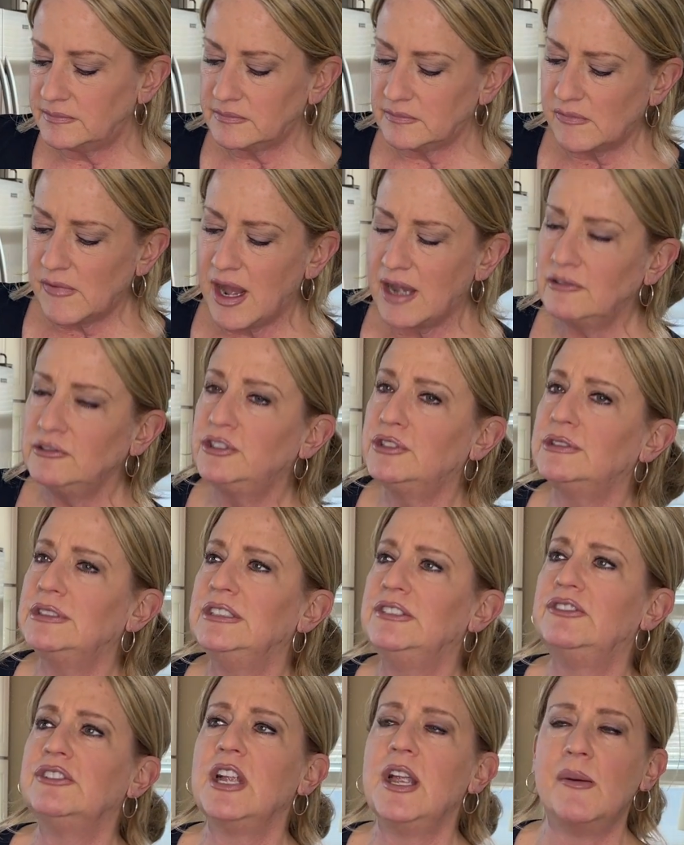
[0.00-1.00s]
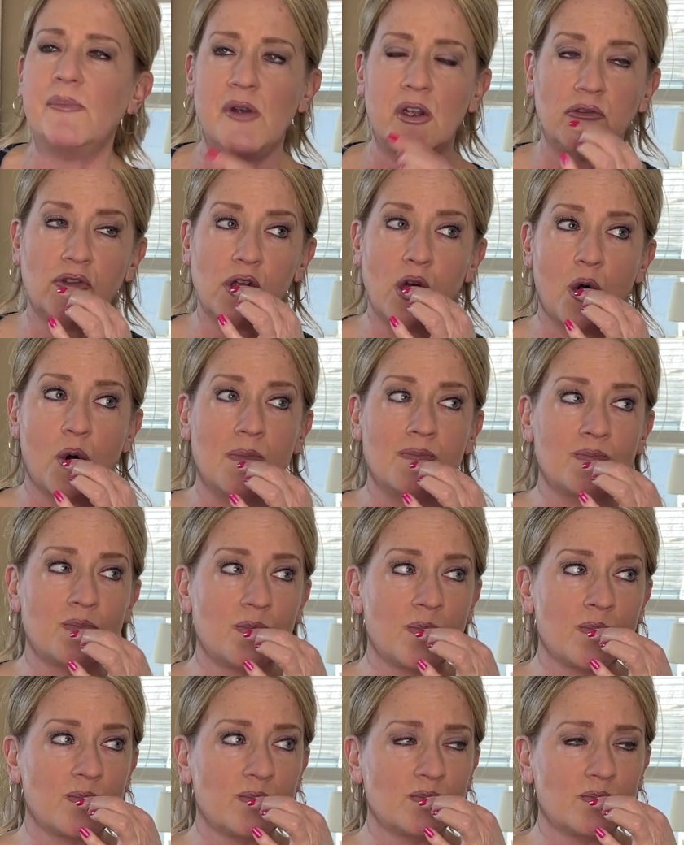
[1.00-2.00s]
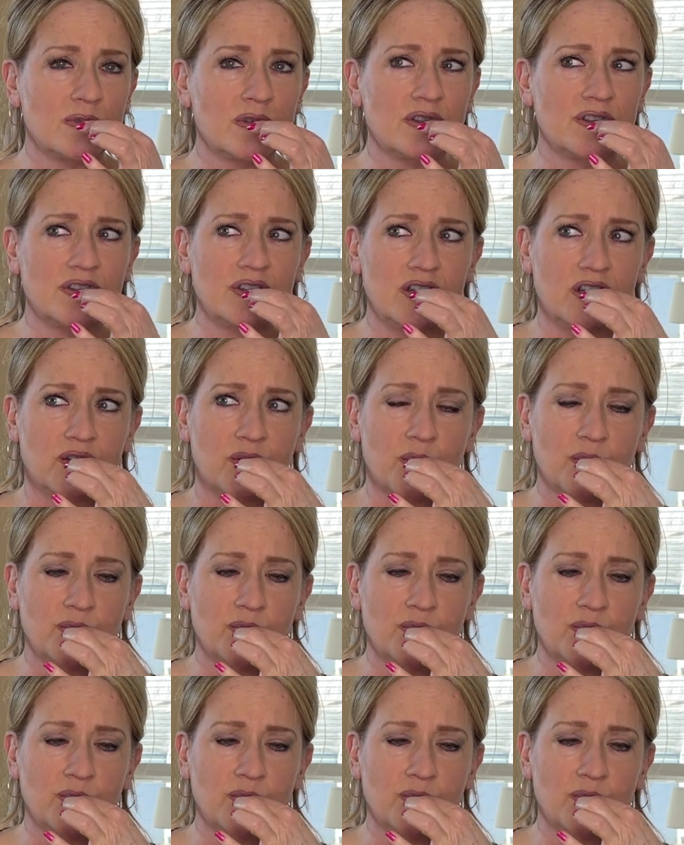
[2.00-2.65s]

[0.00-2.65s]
I'll do these again, although, what is this?